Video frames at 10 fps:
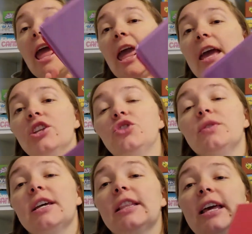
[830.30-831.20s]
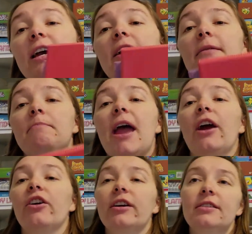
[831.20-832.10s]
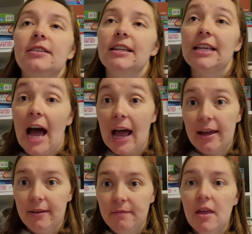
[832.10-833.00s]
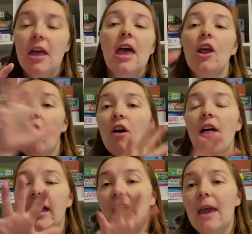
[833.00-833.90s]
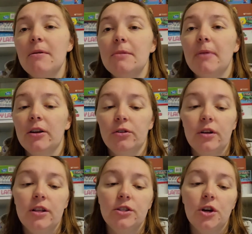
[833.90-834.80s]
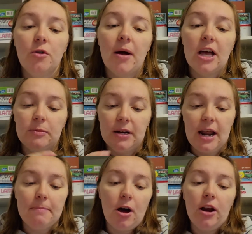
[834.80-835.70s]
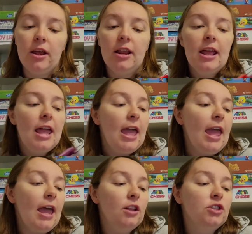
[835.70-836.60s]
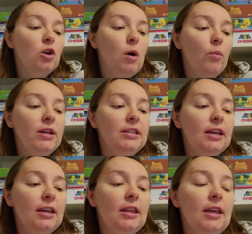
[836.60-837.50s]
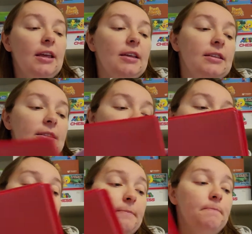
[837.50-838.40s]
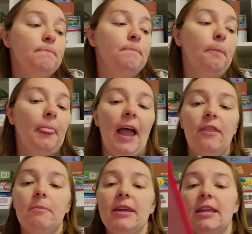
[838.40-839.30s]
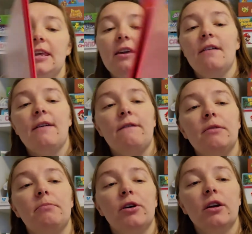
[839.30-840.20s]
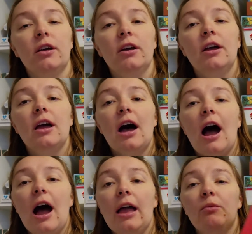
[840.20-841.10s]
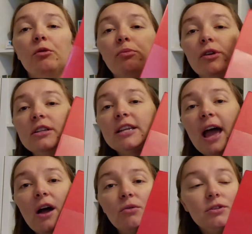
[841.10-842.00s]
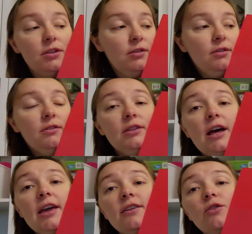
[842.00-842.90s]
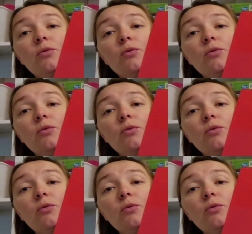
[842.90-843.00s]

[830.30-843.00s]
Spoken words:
And you get like a parent guide. And all that came in a bundle. And so my husband and I bought it. And so what we did is at the beginning of every book, I will print out like the